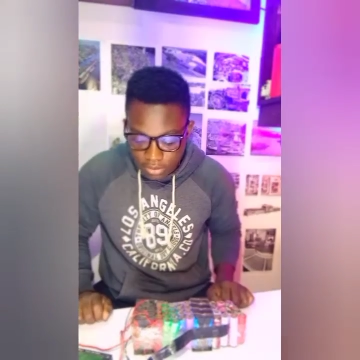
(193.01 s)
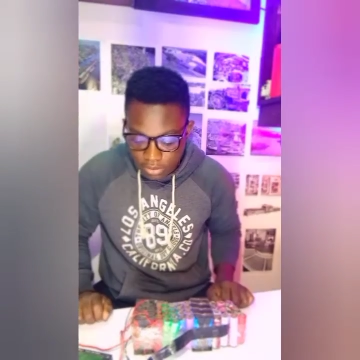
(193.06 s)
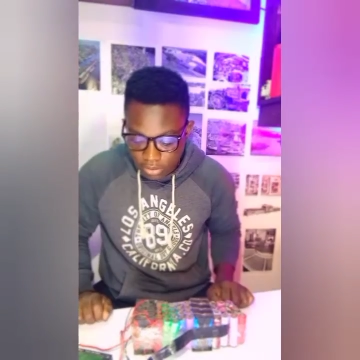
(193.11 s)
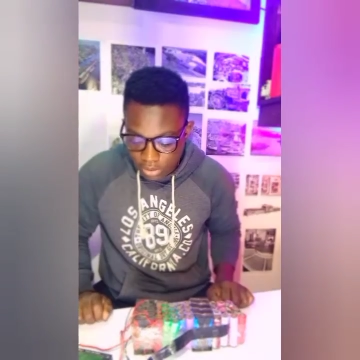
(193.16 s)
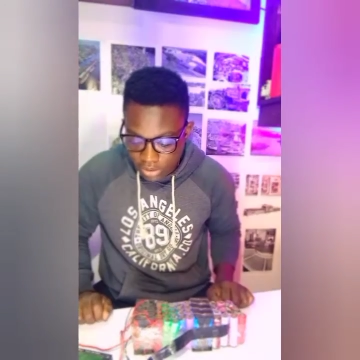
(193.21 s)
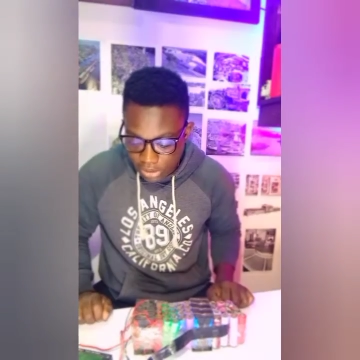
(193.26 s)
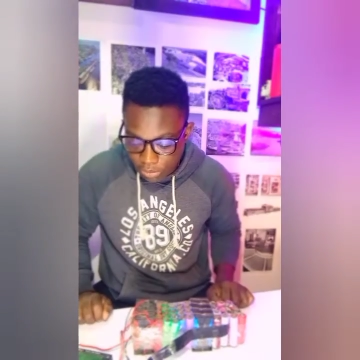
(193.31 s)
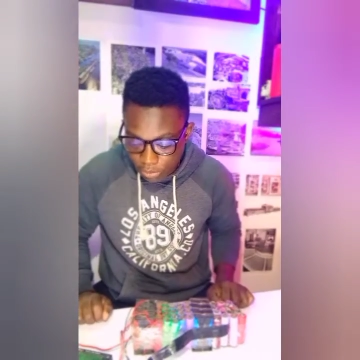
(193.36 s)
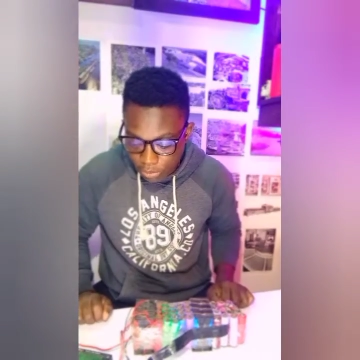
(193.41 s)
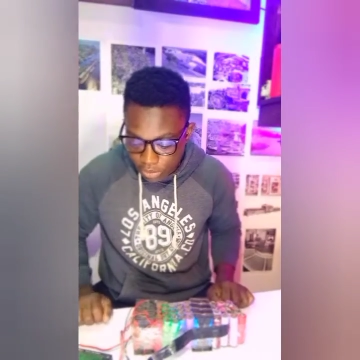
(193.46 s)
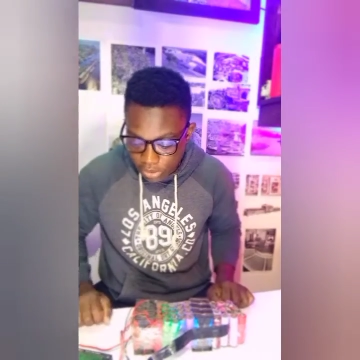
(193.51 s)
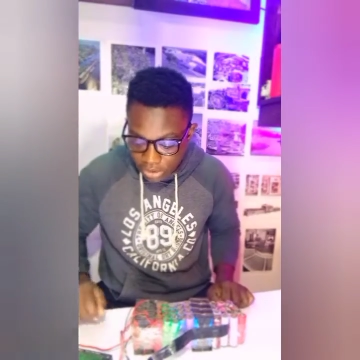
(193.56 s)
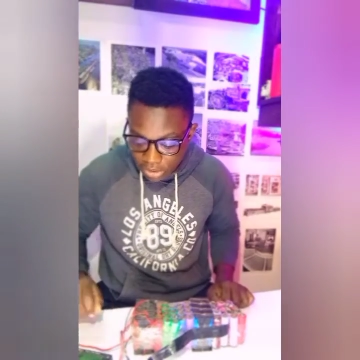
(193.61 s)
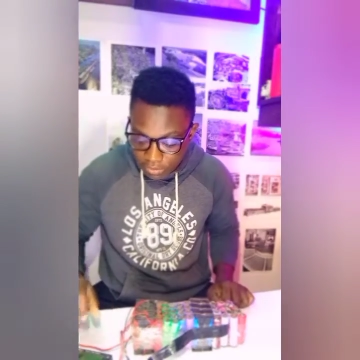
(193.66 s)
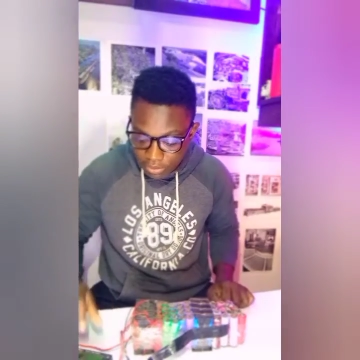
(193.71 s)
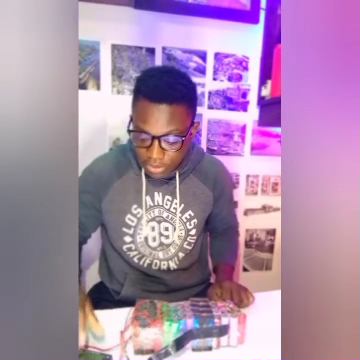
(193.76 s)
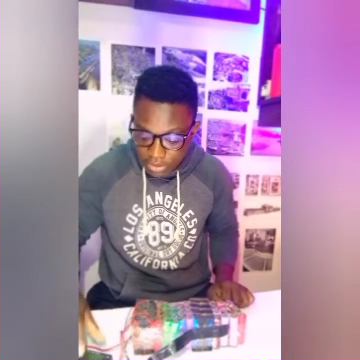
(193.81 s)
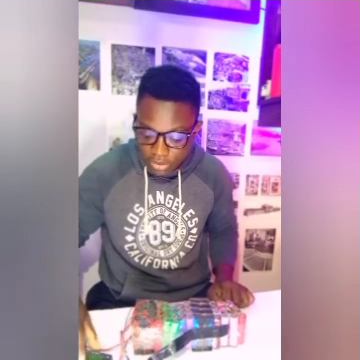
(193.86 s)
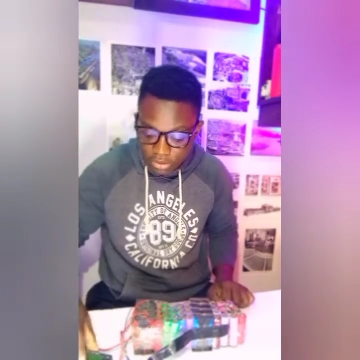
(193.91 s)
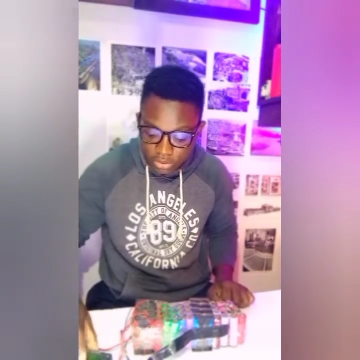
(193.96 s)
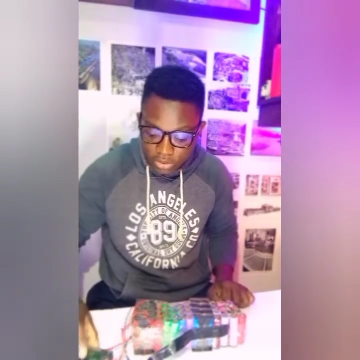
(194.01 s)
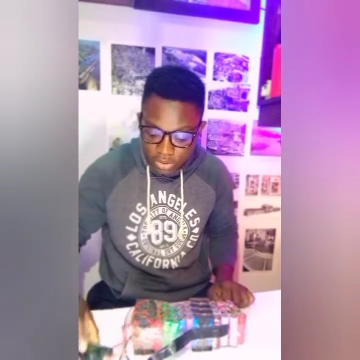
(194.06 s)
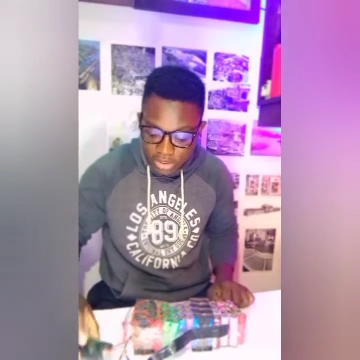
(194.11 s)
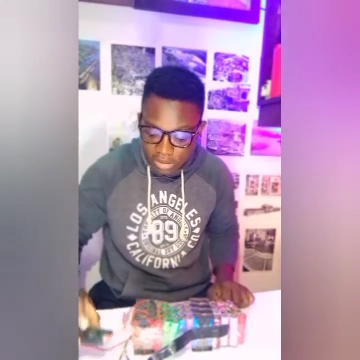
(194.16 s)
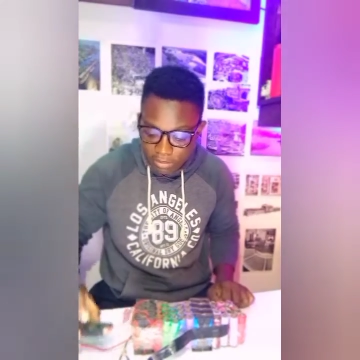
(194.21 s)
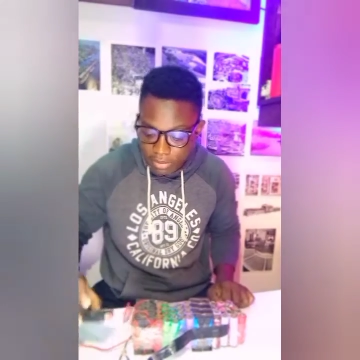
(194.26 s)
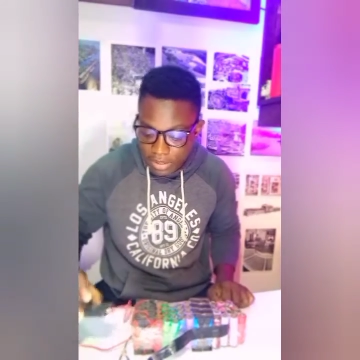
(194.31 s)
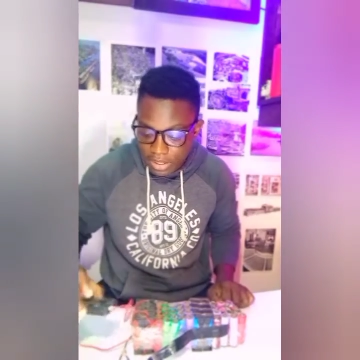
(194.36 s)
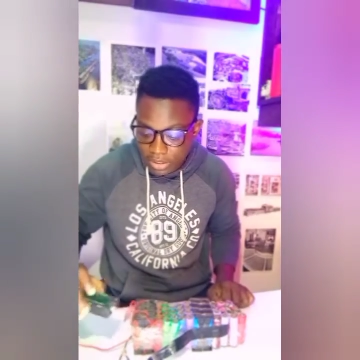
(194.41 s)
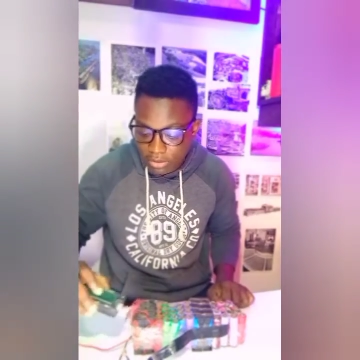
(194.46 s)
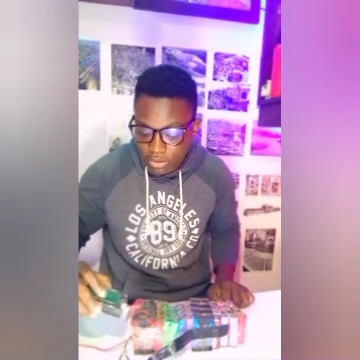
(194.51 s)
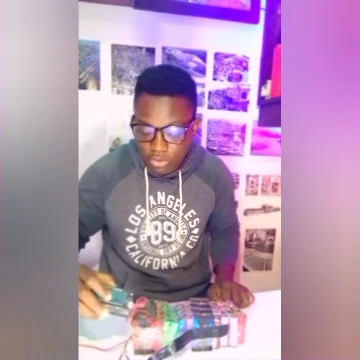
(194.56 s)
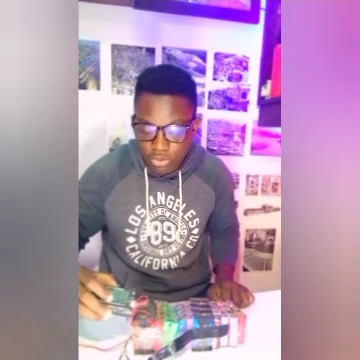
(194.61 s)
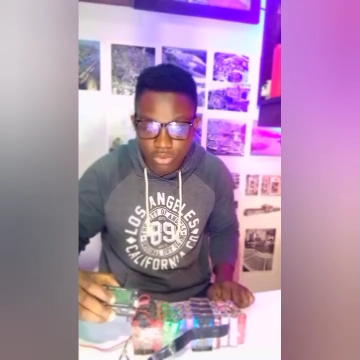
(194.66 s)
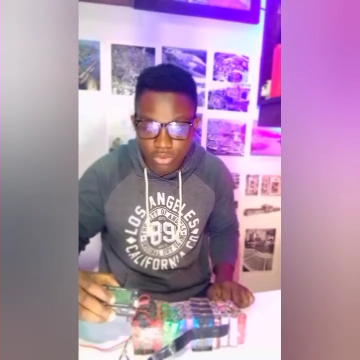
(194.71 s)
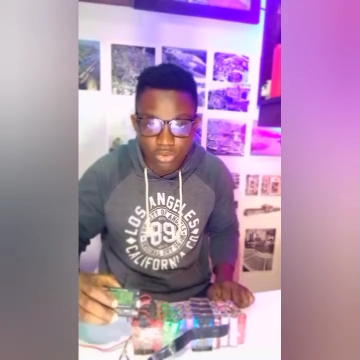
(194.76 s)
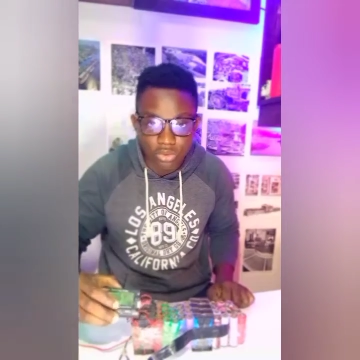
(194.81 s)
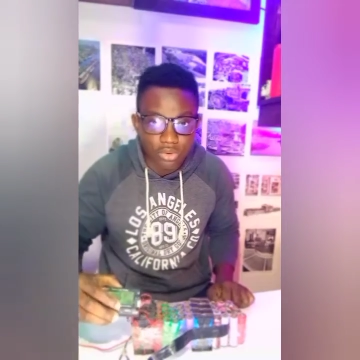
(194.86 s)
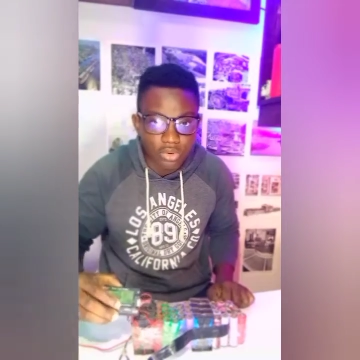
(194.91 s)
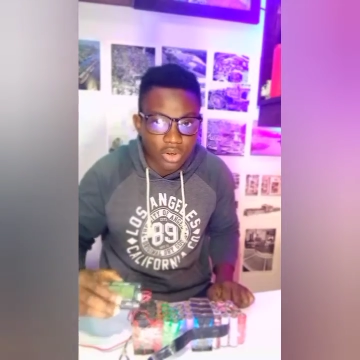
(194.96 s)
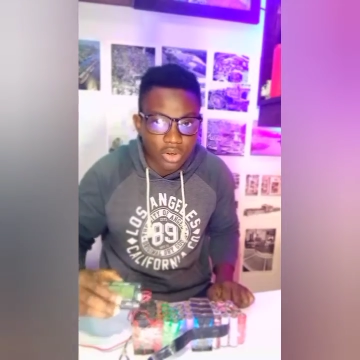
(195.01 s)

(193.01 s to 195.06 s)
because I want everything to get back to